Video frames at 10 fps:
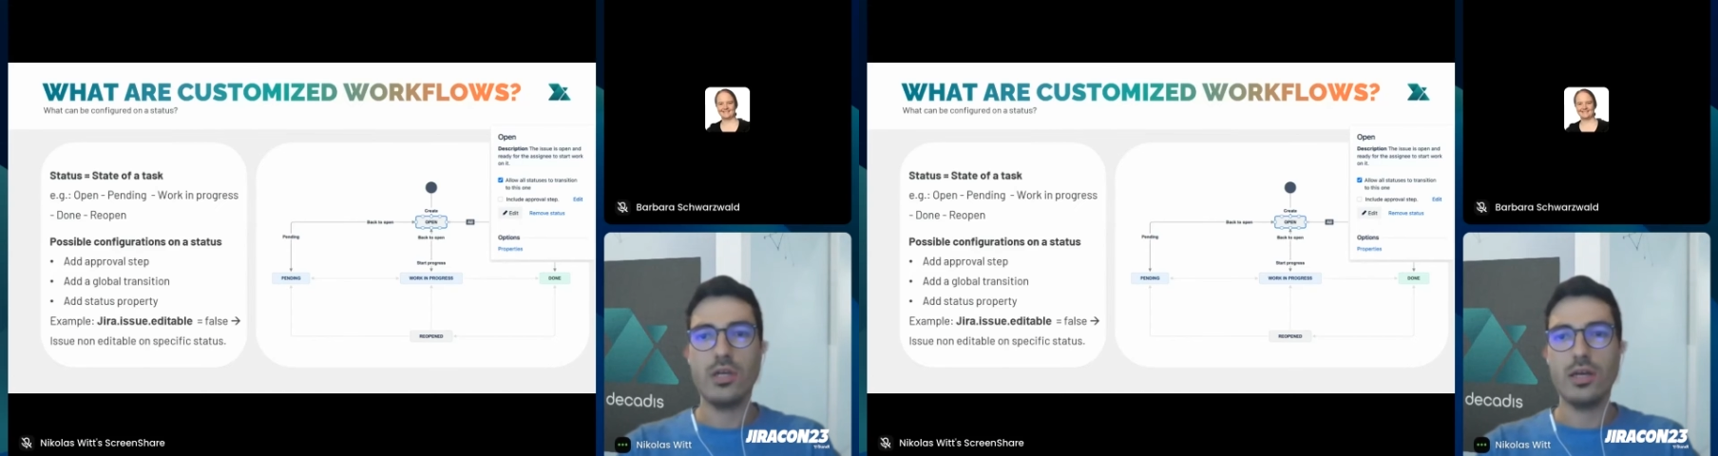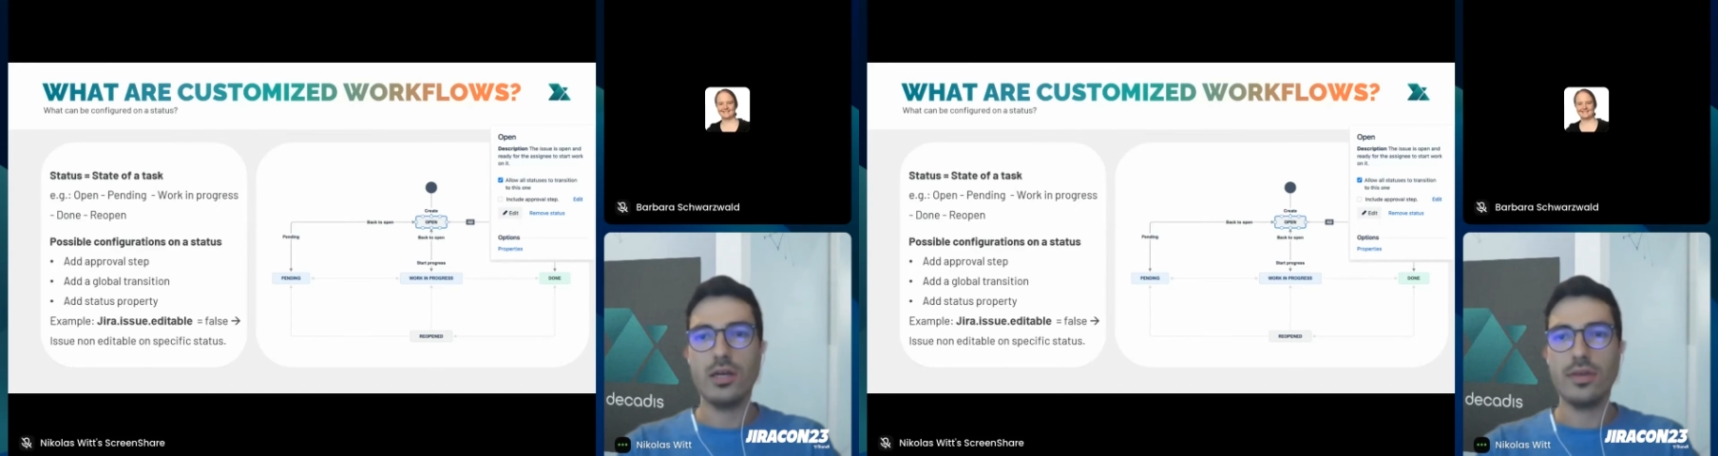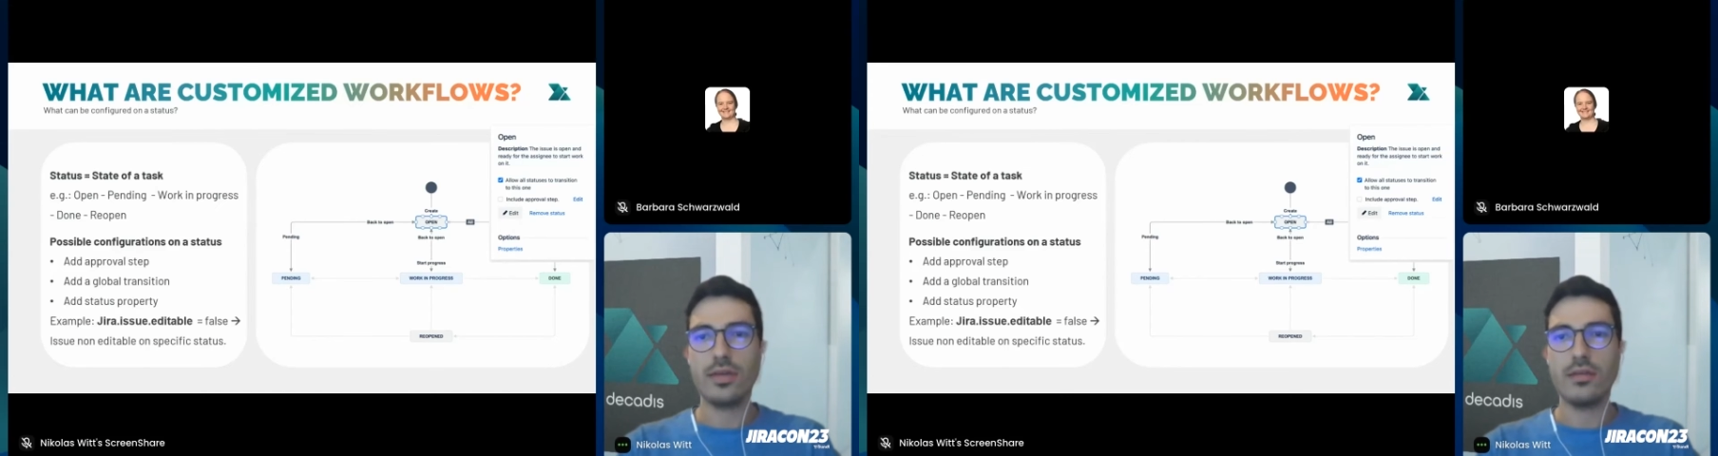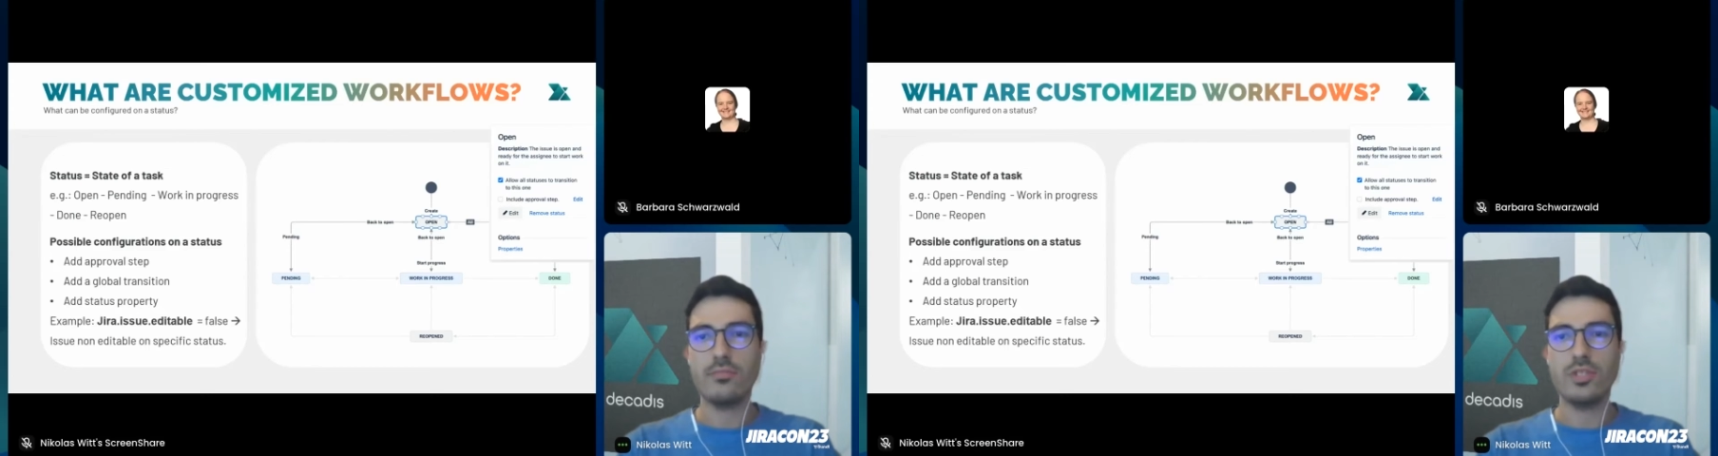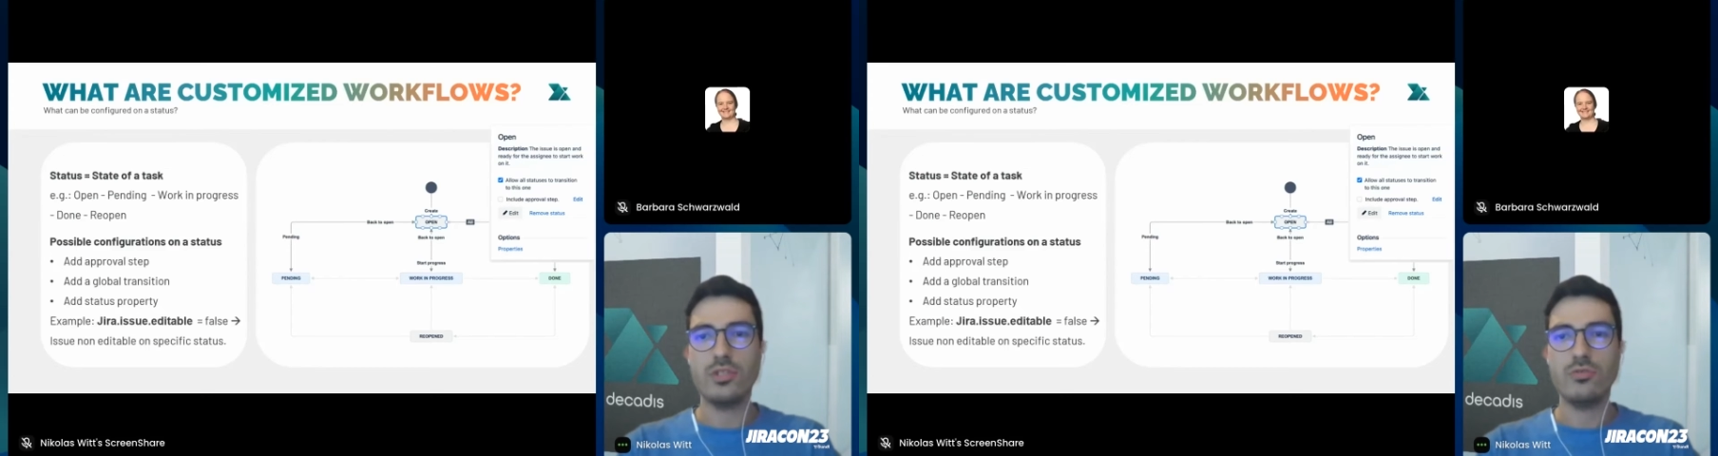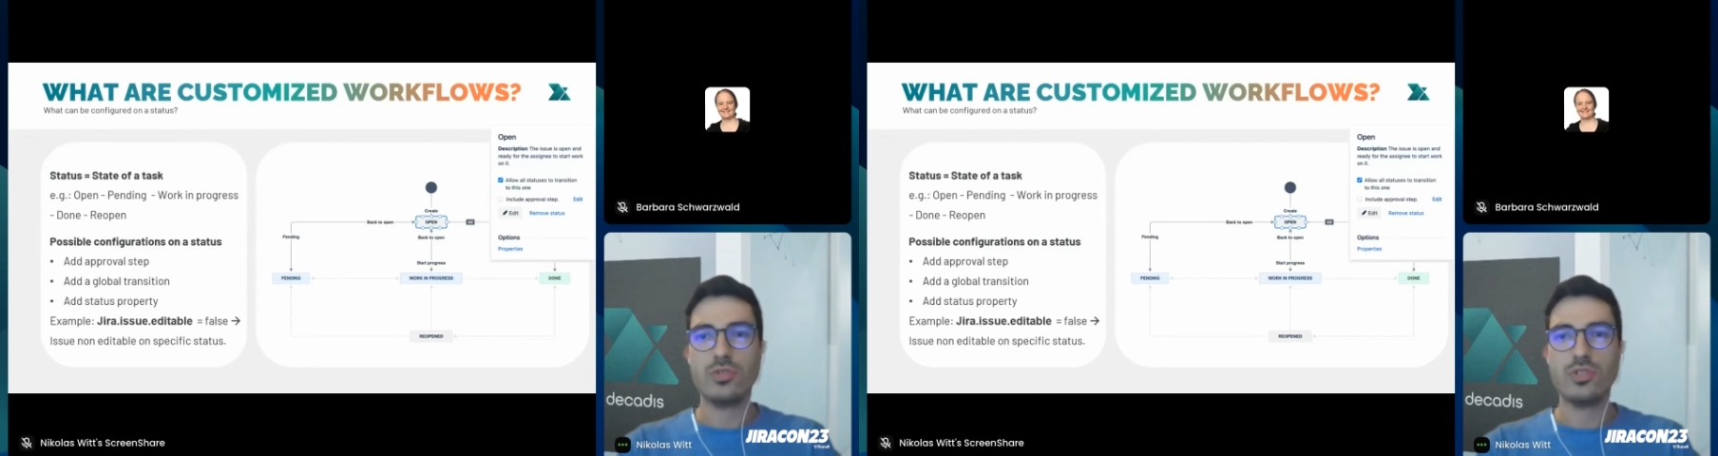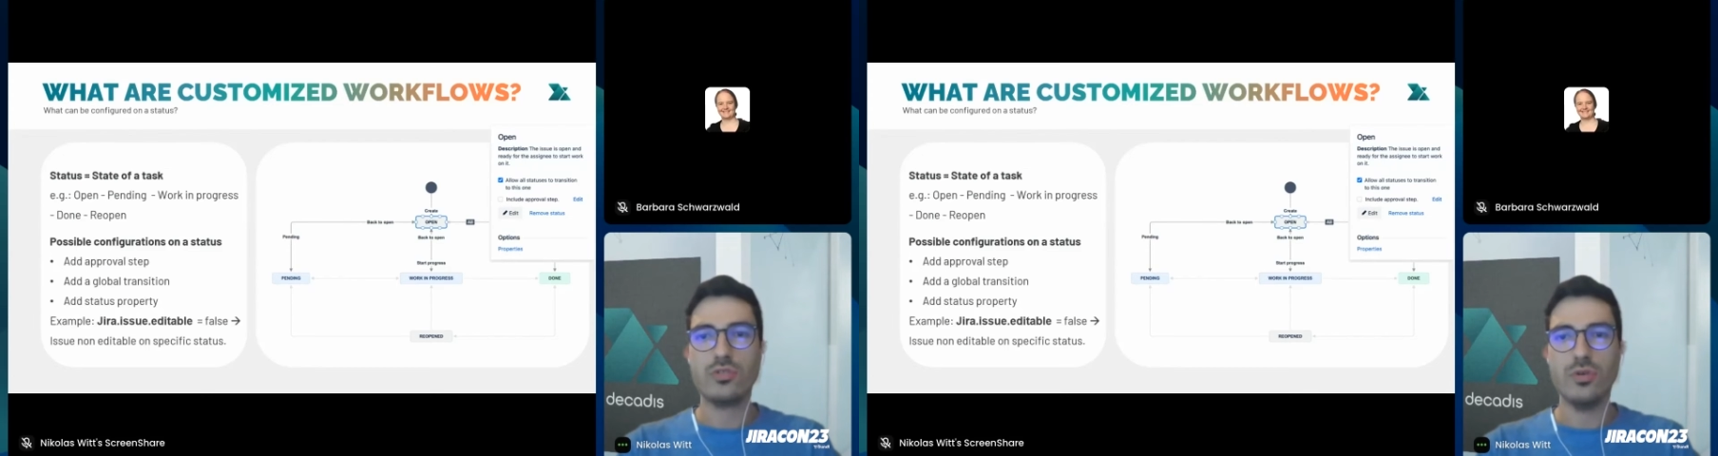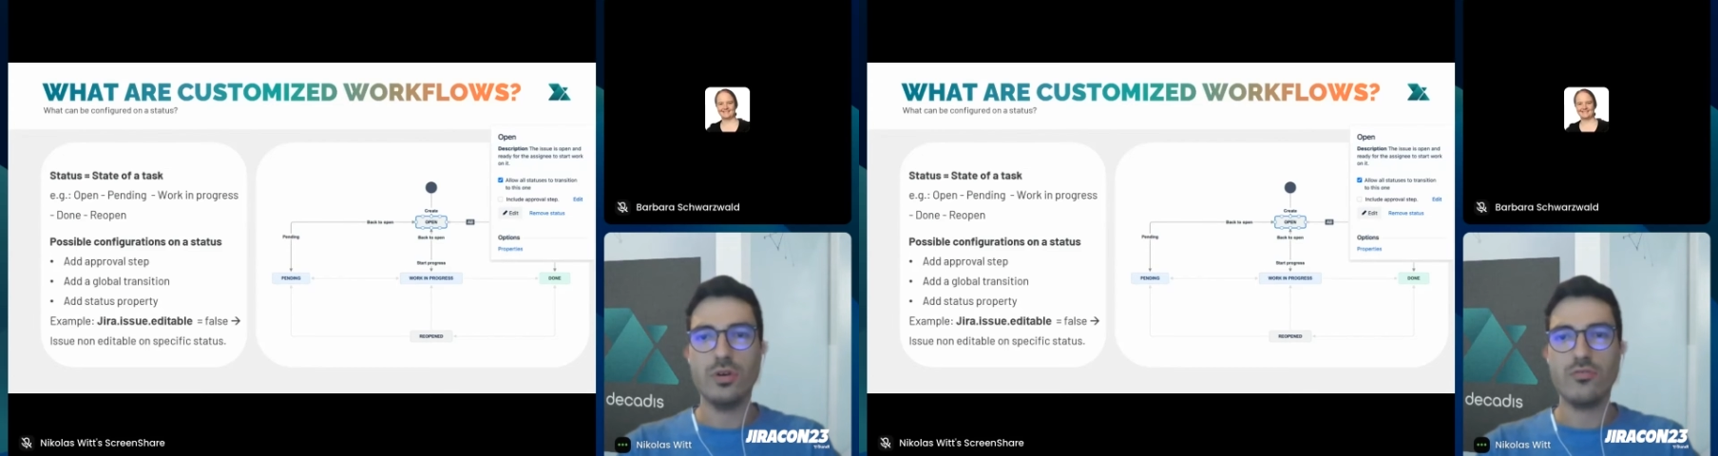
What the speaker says: they can be used